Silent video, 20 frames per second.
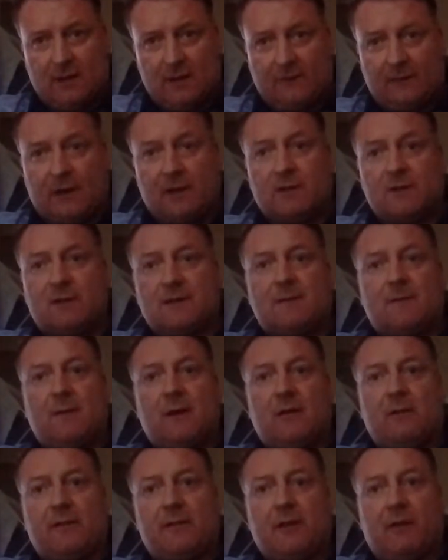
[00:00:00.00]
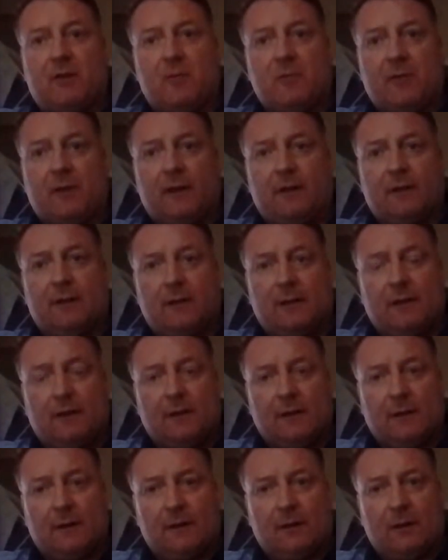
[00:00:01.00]
of anxious about therapy
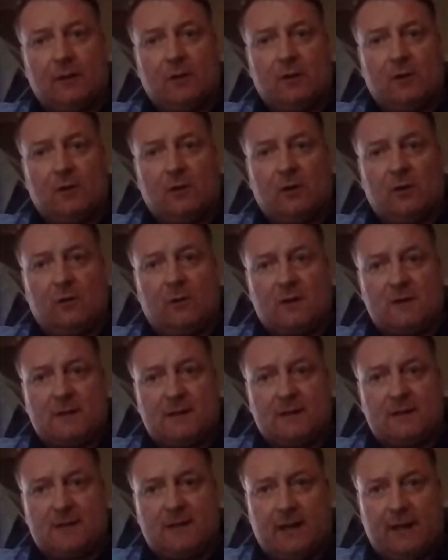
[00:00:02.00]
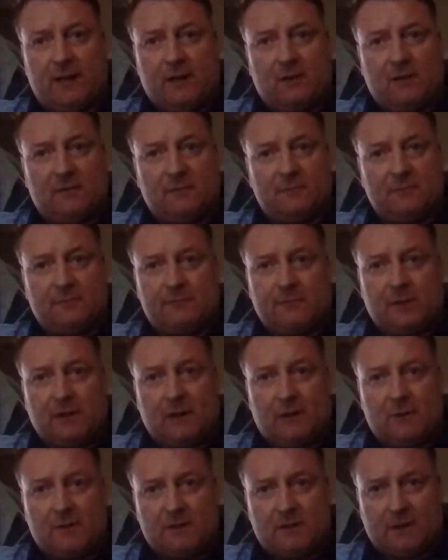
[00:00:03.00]
or what does it entail,
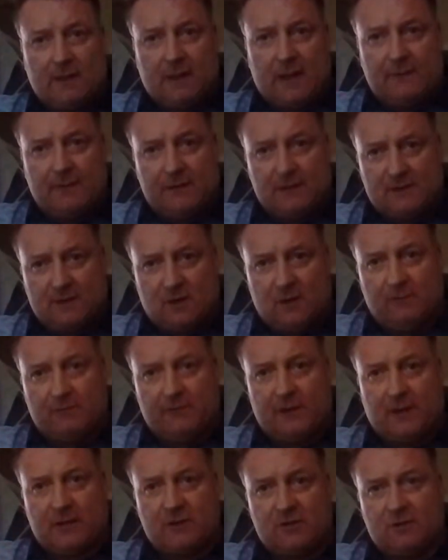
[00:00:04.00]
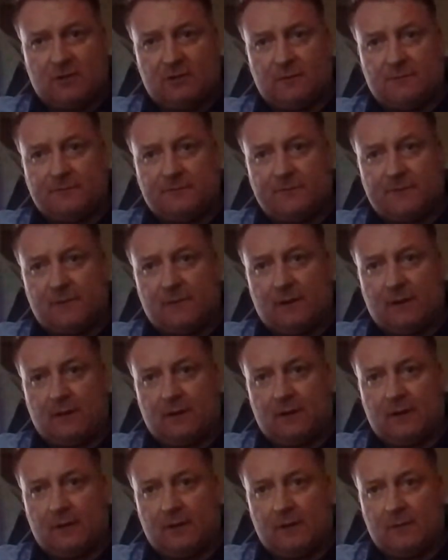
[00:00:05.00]
everything's confidential,
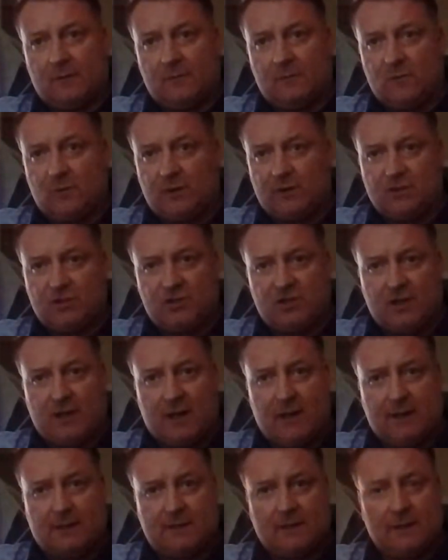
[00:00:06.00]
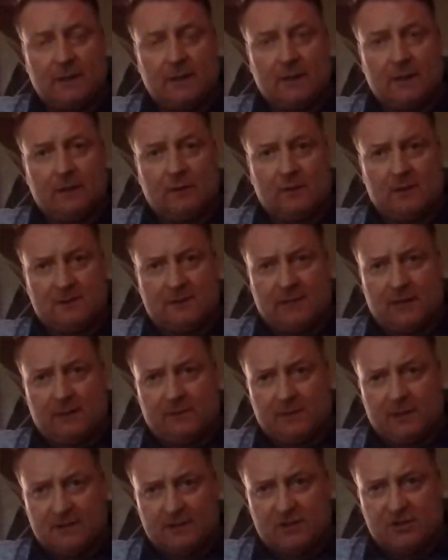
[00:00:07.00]
nothing's shared. The only time
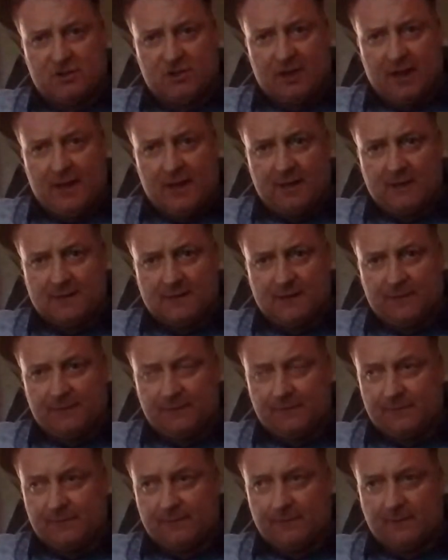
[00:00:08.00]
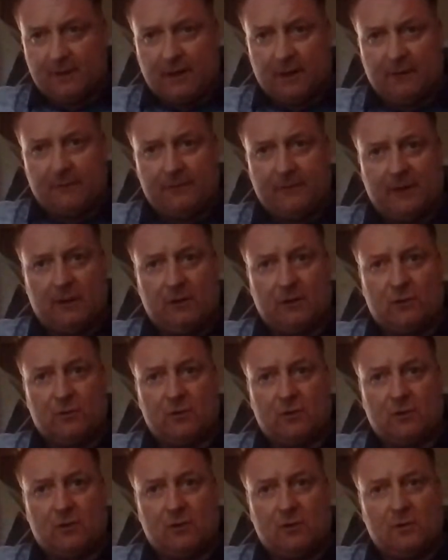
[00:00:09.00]
things are shared is if they feel
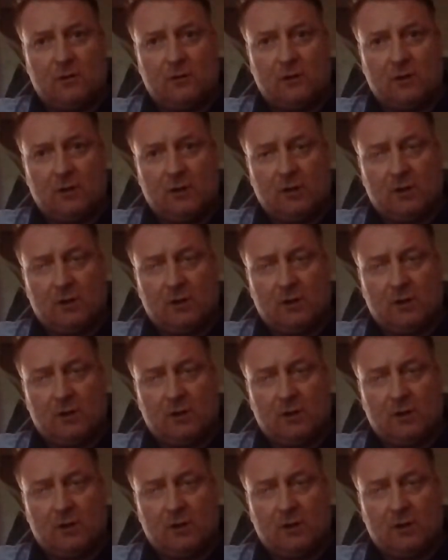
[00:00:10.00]
you're